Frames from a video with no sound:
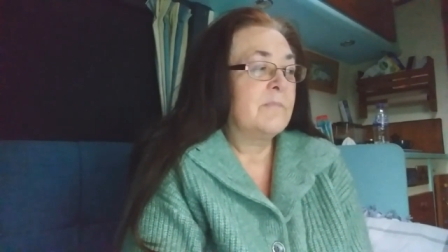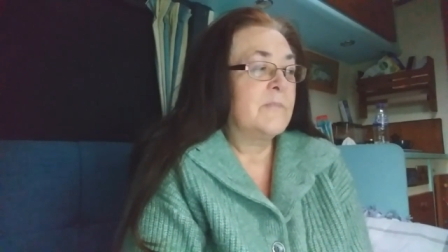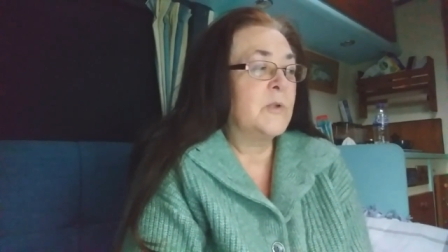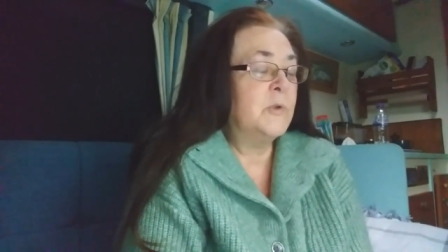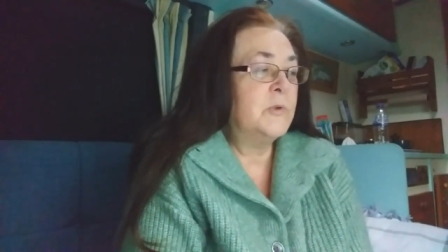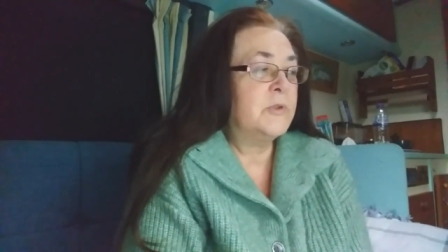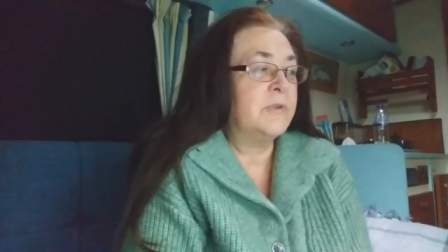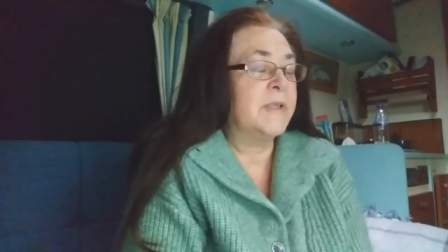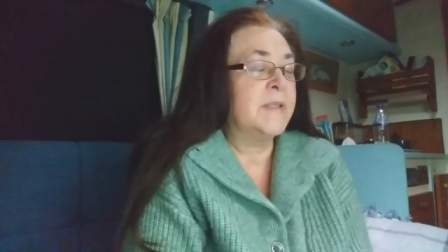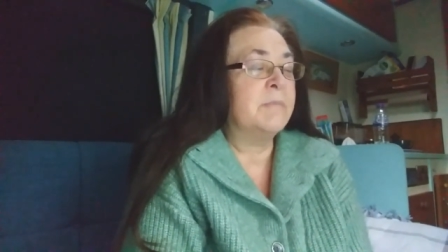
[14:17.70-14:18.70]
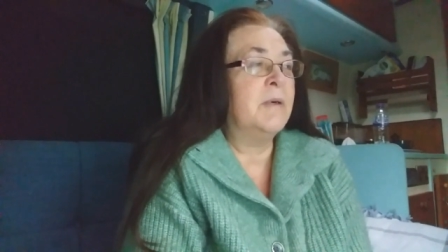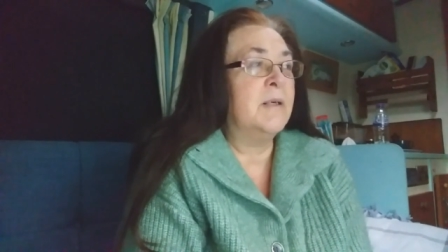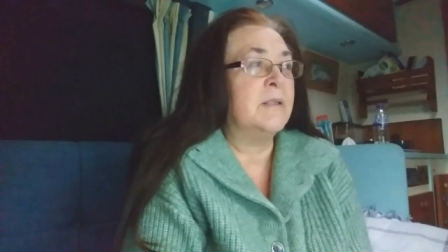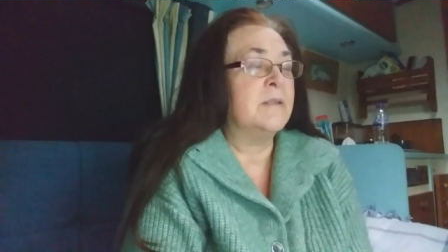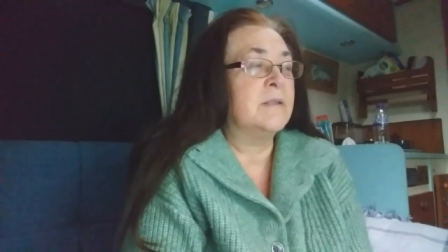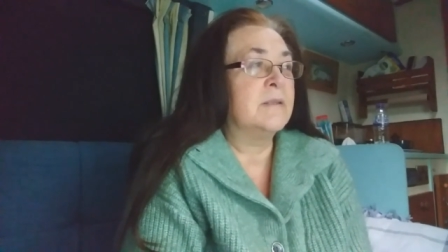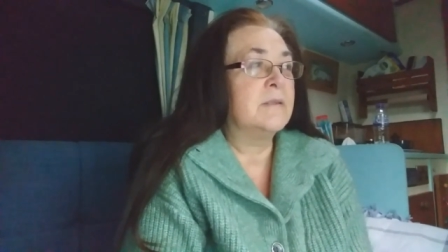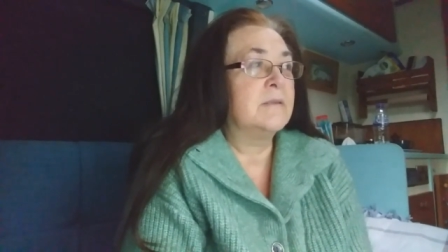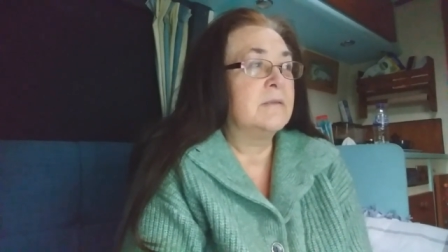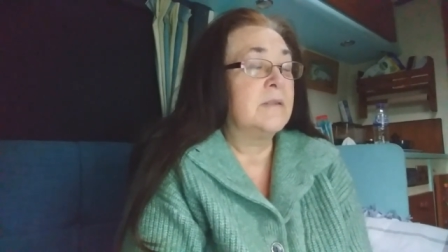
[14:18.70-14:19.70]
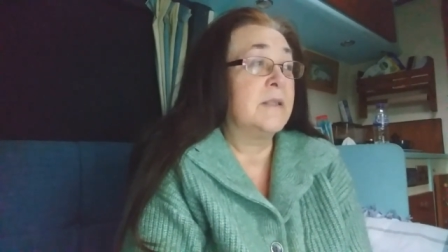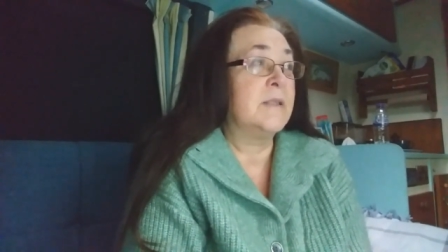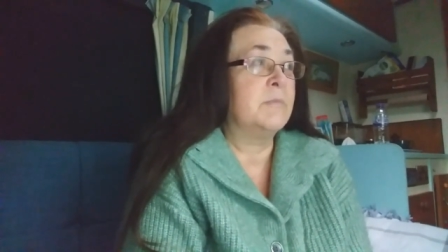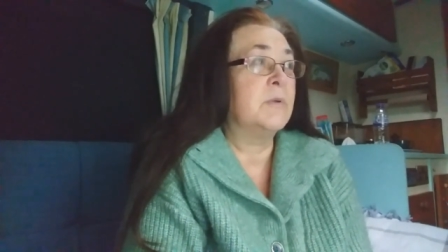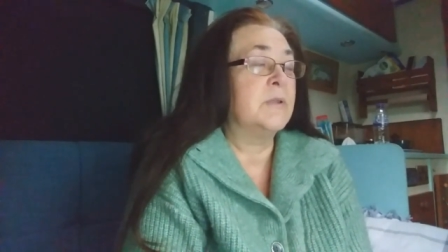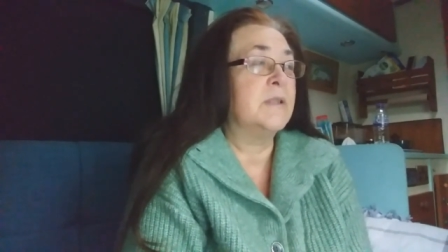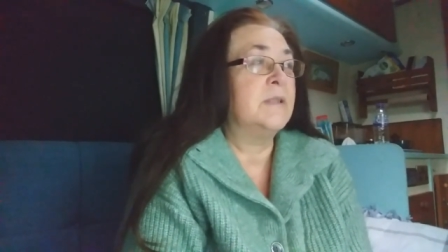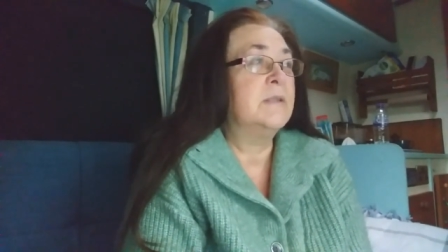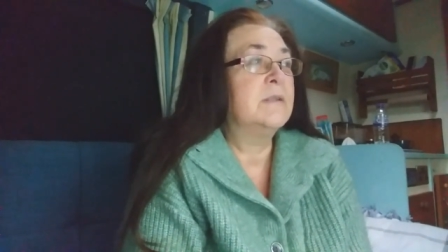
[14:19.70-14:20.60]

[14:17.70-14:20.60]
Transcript: torturing his mind and his body.